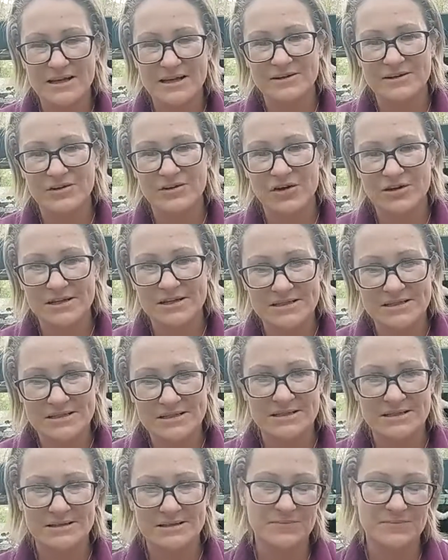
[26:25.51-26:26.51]
and down
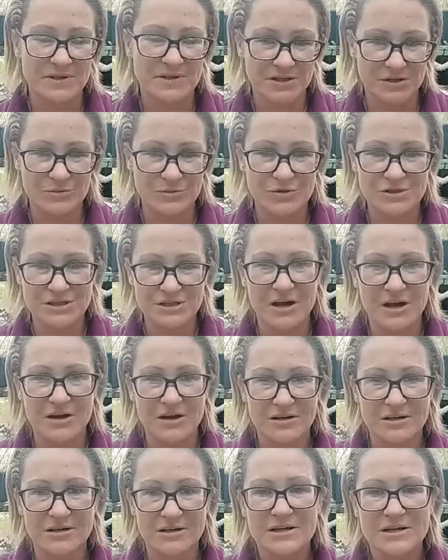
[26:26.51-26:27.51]
into the community
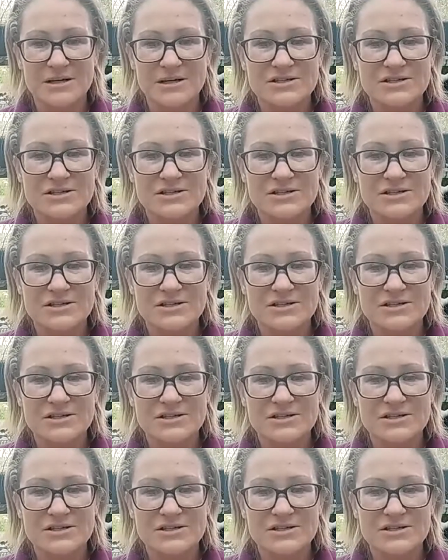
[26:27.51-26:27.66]
garden.